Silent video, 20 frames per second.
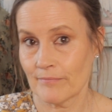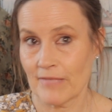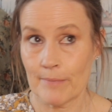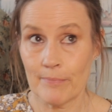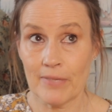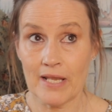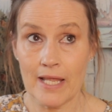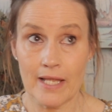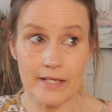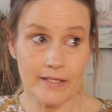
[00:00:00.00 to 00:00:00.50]
My
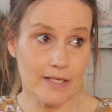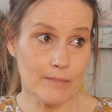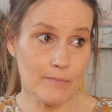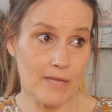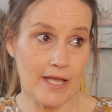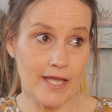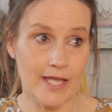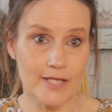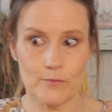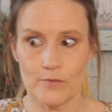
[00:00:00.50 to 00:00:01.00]
plan in
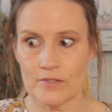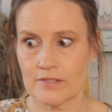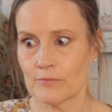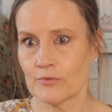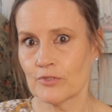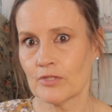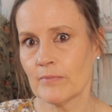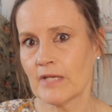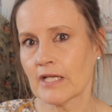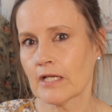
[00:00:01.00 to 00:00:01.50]
my head was I'm
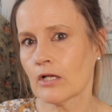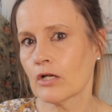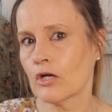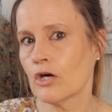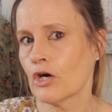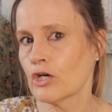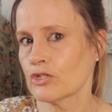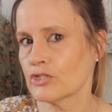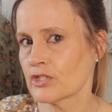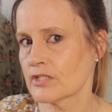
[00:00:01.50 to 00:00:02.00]
going to make a
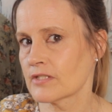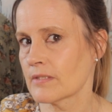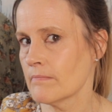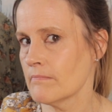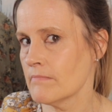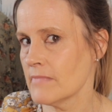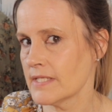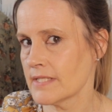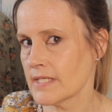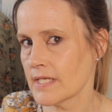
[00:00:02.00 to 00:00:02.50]
gorgeous
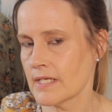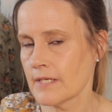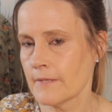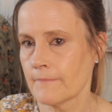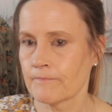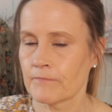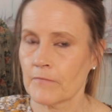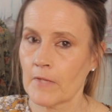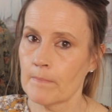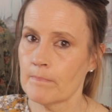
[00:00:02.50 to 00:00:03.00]
midi,
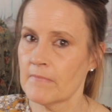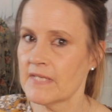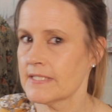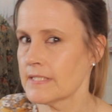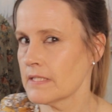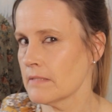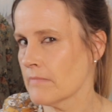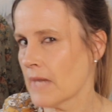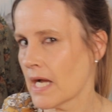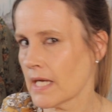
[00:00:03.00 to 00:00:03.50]

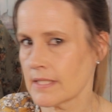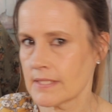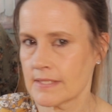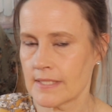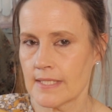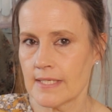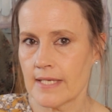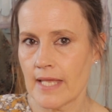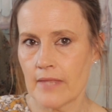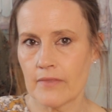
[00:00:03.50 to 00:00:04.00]
midi
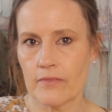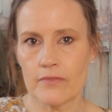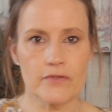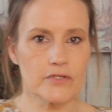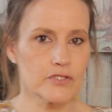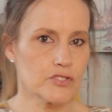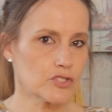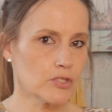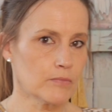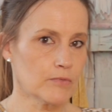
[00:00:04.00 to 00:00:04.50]
maxi length
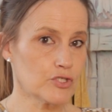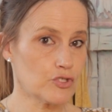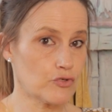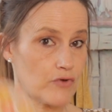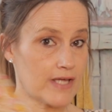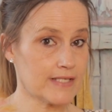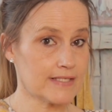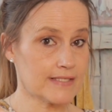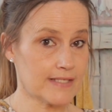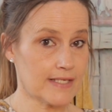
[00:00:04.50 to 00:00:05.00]
summer
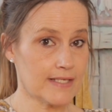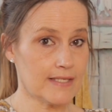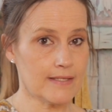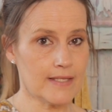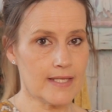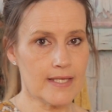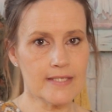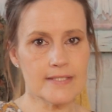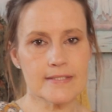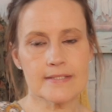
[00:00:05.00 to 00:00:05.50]
dress in
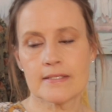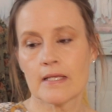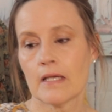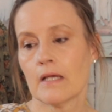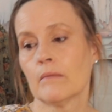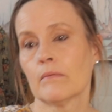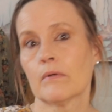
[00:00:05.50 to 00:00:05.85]
this.